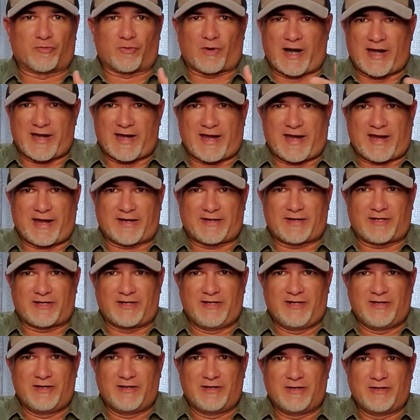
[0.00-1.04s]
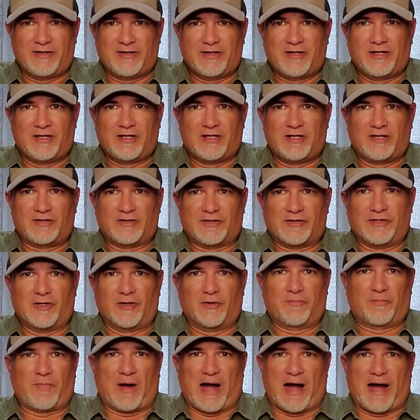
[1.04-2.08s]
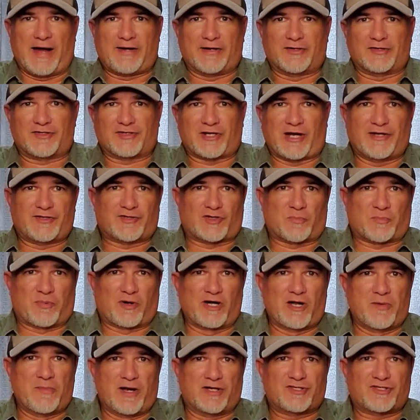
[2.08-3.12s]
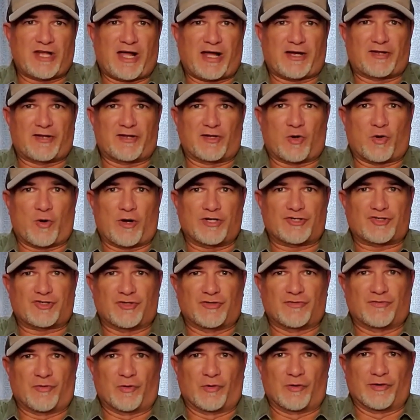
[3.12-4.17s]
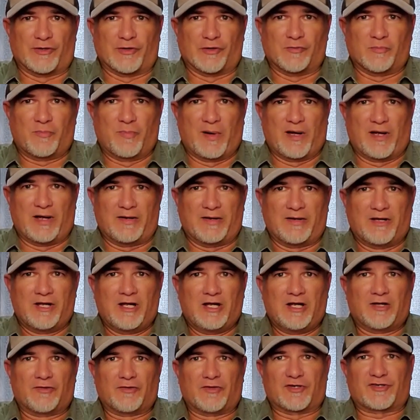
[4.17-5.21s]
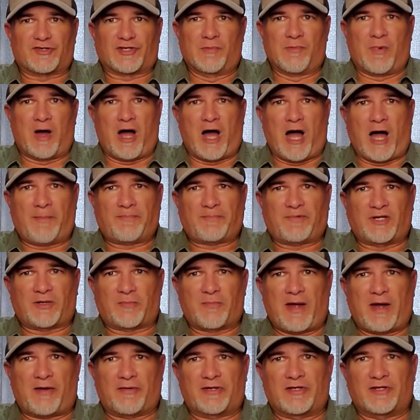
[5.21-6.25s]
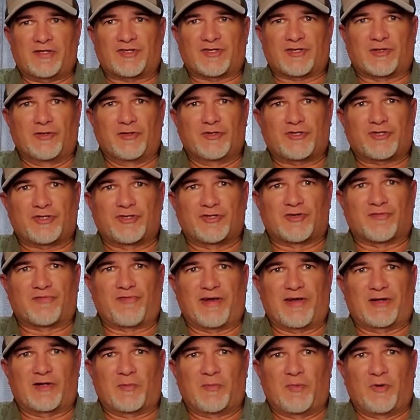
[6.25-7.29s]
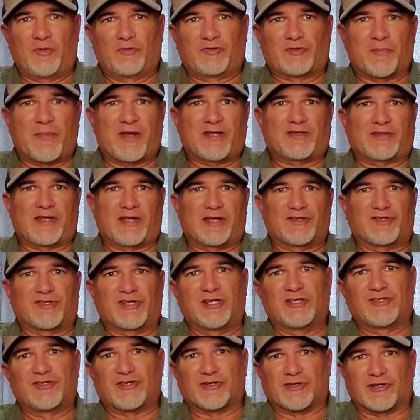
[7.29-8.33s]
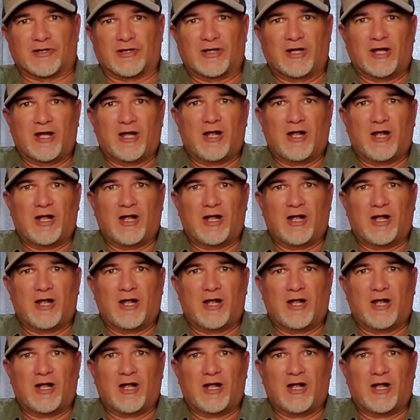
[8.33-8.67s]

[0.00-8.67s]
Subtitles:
right-handed, iron sights are pretty much out of the question for you. But there's some optic mounting solutions available to make things easier.